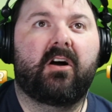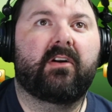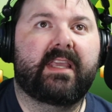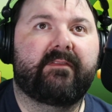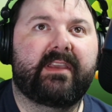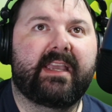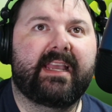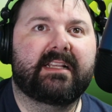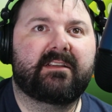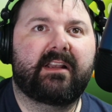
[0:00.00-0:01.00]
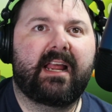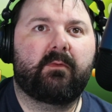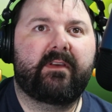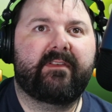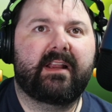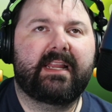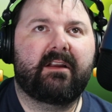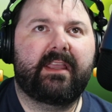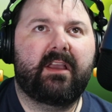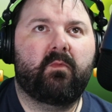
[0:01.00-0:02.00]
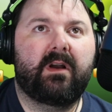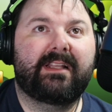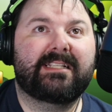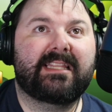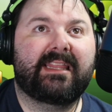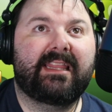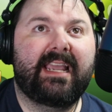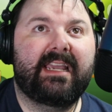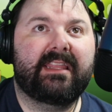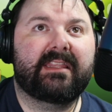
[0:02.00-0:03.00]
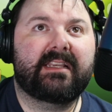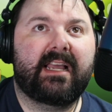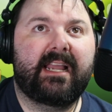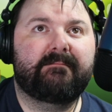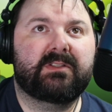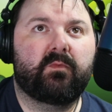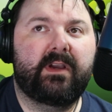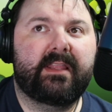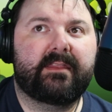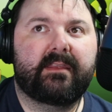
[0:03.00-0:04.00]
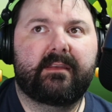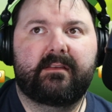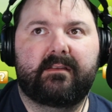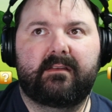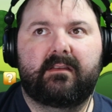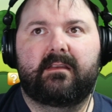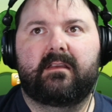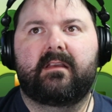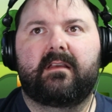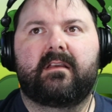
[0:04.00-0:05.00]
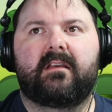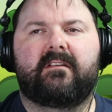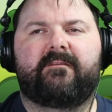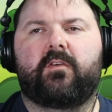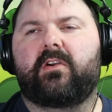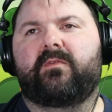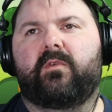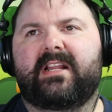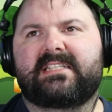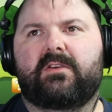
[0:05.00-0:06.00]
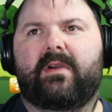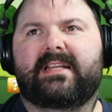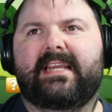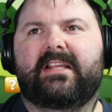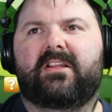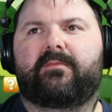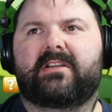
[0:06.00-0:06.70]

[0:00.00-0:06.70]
I'll give you a hint on how do we find area. Well, it's length times width. Fourth, what is a rectangular